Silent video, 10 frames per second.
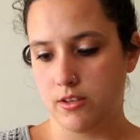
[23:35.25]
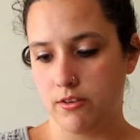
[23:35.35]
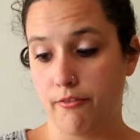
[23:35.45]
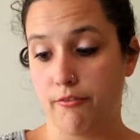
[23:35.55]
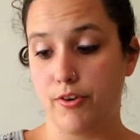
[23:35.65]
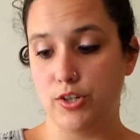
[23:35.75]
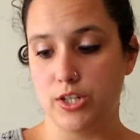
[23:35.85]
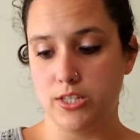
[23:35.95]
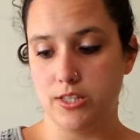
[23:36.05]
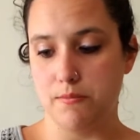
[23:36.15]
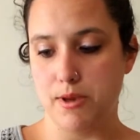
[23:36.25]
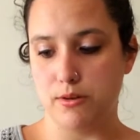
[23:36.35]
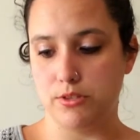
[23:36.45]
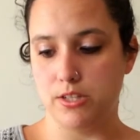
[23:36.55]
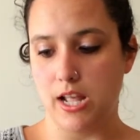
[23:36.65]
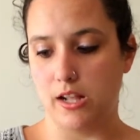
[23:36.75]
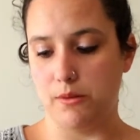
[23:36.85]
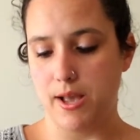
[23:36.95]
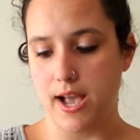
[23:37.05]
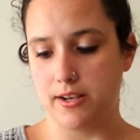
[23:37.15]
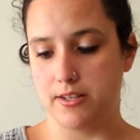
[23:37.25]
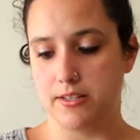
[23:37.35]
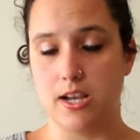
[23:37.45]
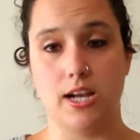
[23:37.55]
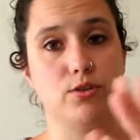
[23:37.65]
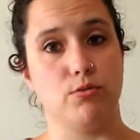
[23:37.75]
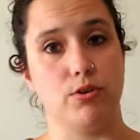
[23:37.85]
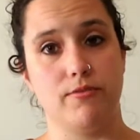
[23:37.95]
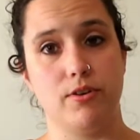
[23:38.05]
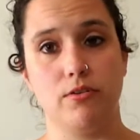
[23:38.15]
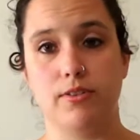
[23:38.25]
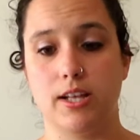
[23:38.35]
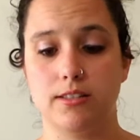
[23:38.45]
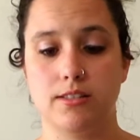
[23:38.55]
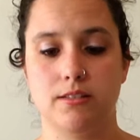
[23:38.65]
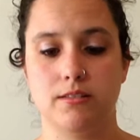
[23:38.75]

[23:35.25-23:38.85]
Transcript: Furnace Mountain Alpacas. I don't even know if that's